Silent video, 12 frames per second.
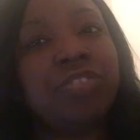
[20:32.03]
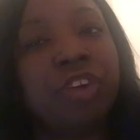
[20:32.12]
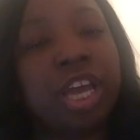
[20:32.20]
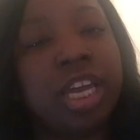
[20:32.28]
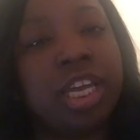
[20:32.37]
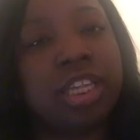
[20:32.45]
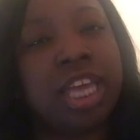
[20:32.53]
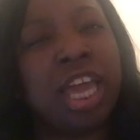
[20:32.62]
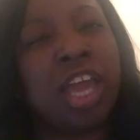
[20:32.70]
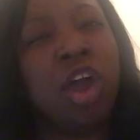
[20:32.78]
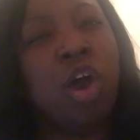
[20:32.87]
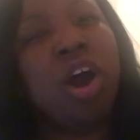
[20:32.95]
for
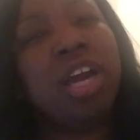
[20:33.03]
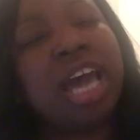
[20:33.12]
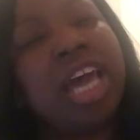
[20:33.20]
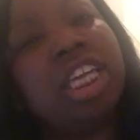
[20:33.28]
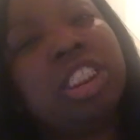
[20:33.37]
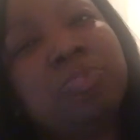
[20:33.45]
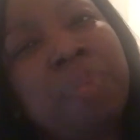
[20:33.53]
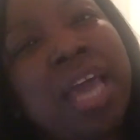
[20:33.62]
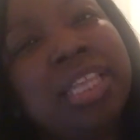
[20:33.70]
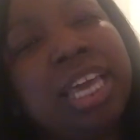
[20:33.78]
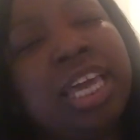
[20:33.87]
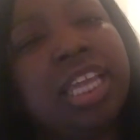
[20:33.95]
anything or not
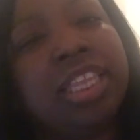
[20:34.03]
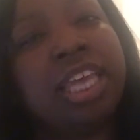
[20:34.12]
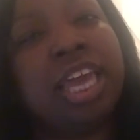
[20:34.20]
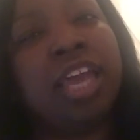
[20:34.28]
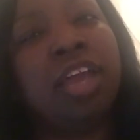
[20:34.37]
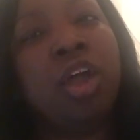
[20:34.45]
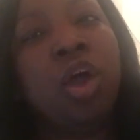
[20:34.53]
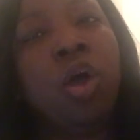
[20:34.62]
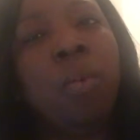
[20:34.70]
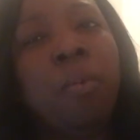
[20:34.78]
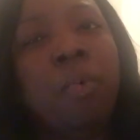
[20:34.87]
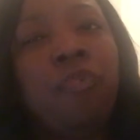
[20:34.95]
expect anything
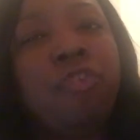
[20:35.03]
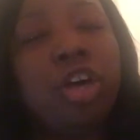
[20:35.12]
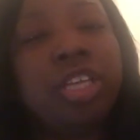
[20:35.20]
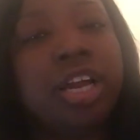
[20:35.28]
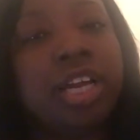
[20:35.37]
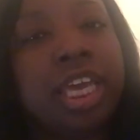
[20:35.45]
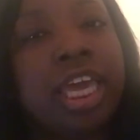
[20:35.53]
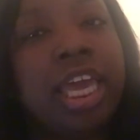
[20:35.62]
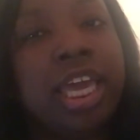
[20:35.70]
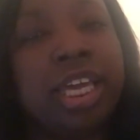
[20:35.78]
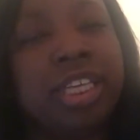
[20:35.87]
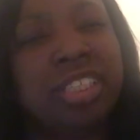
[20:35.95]
for their
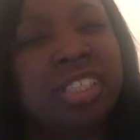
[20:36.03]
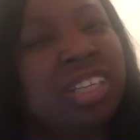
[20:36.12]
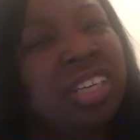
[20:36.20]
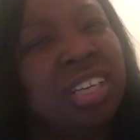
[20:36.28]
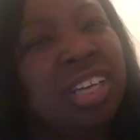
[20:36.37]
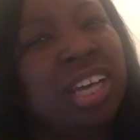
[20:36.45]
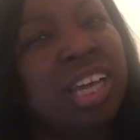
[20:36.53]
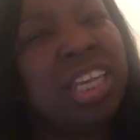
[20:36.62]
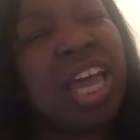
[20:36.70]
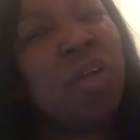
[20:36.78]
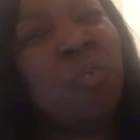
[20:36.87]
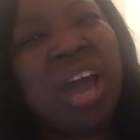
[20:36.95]
kids.
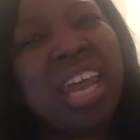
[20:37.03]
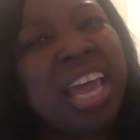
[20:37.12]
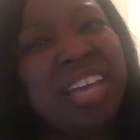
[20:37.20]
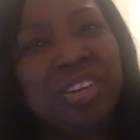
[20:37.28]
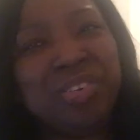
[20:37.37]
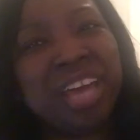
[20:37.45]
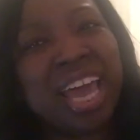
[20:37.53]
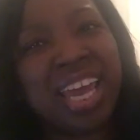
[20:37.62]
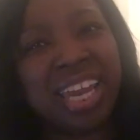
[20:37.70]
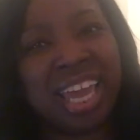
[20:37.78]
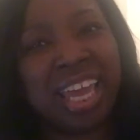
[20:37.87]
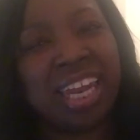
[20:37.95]
Like, where they do
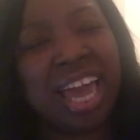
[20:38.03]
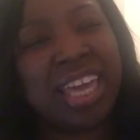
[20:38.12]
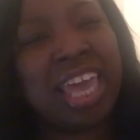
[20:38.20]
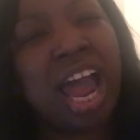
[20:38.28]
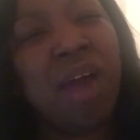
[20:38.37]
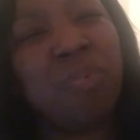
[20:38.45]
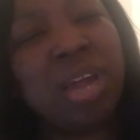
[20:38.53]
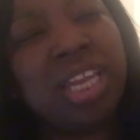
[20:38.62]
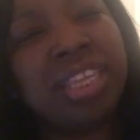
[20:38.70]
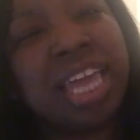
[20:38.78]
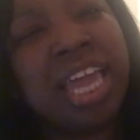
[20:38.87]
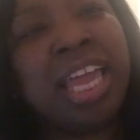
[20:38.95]
that at? Like, y'all
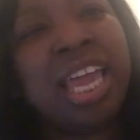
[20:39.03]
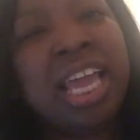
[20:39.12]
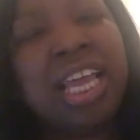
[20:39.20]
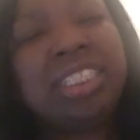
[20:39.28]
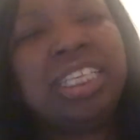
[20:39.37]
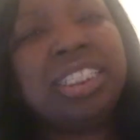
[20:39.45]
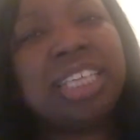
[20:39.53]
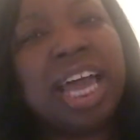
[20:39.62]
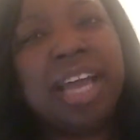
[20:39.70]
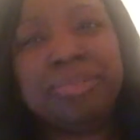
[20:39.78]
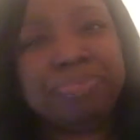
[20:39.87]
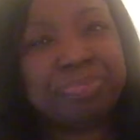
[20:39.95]
really think, just like,